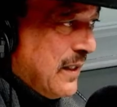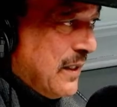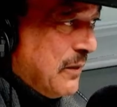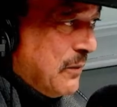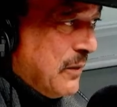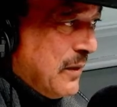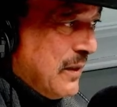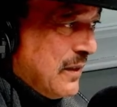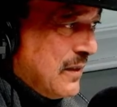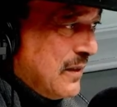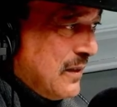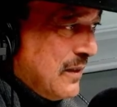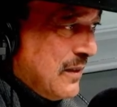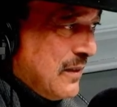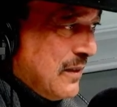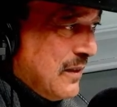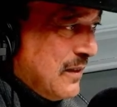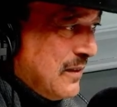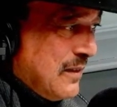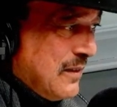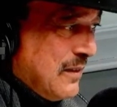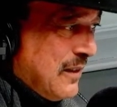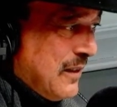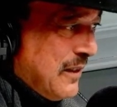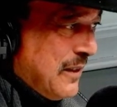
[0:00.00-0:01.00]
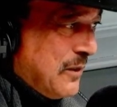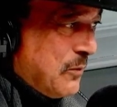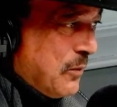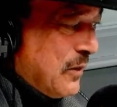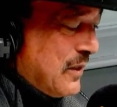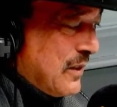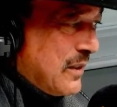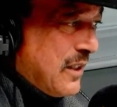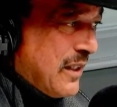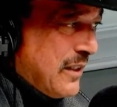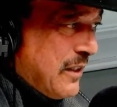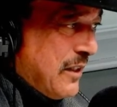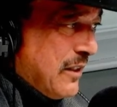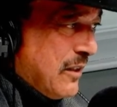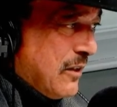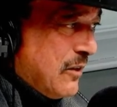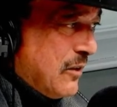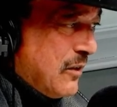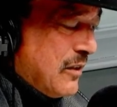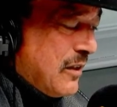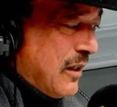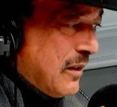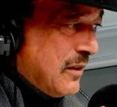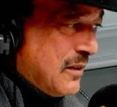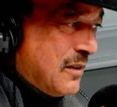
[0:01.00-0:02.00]
were. It was, you
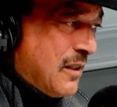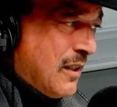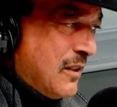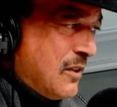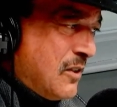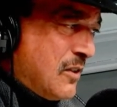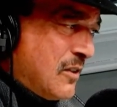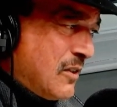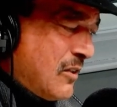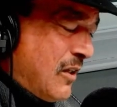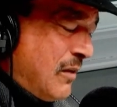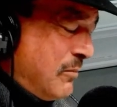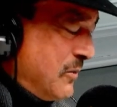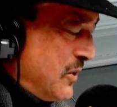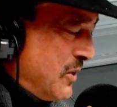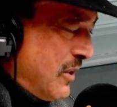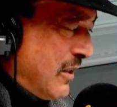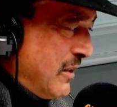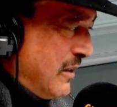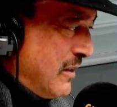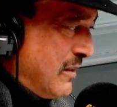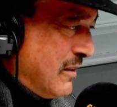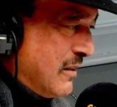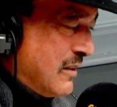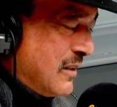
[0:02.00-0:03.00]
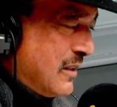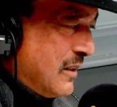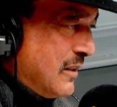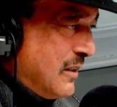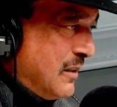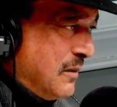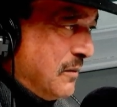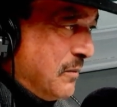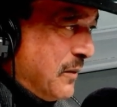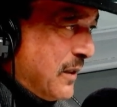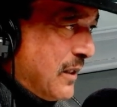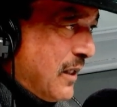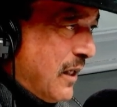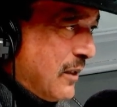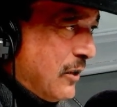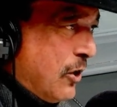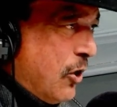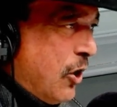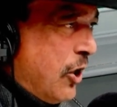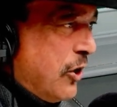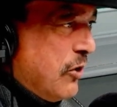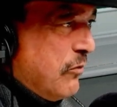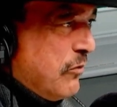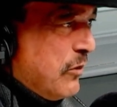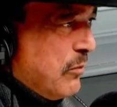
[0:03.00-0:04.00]
know, I'm sorry to say, but there was a
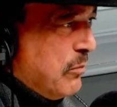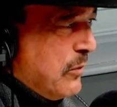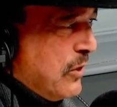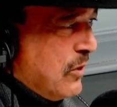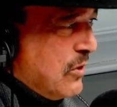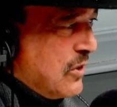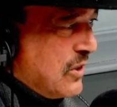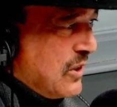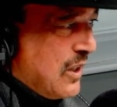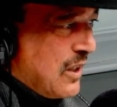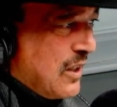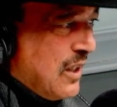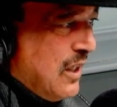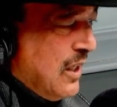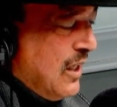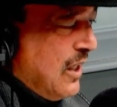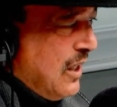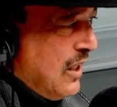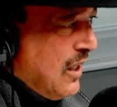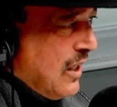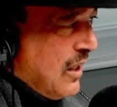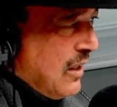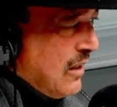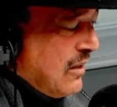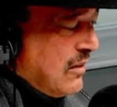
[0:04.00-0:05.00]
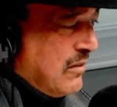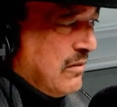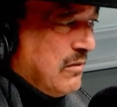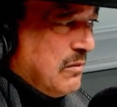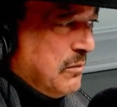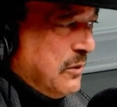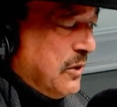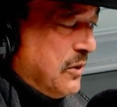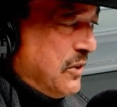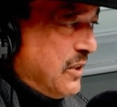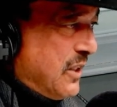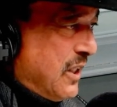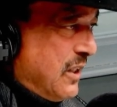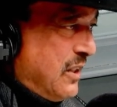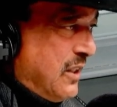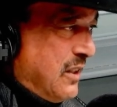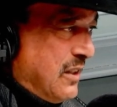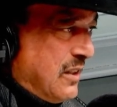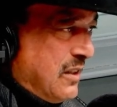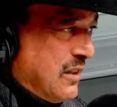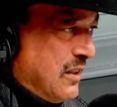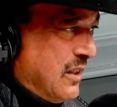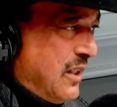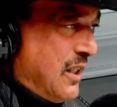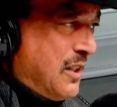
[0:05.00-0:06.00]
lot of the music. A lot of the music I hear
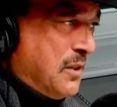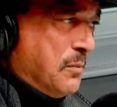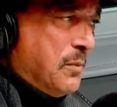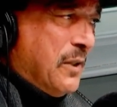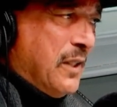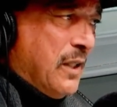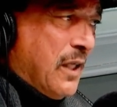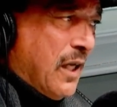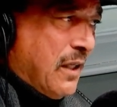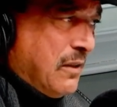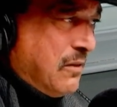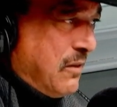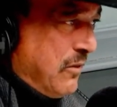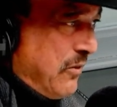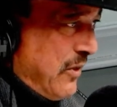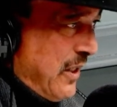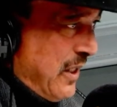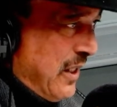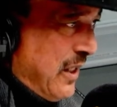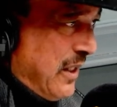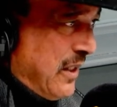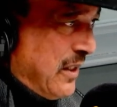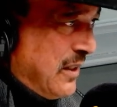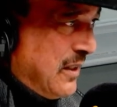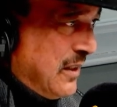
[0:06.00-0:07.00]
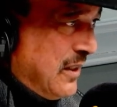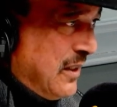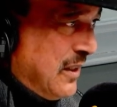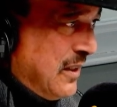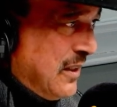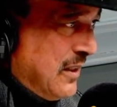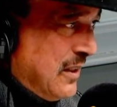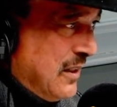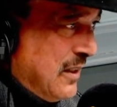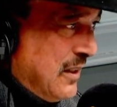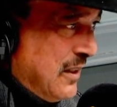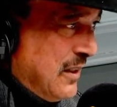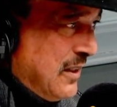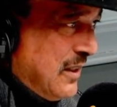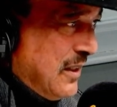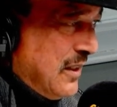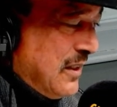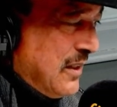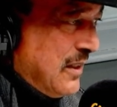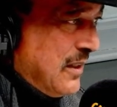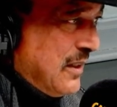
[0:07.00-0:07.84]
today has been done already. Yeah. Pacific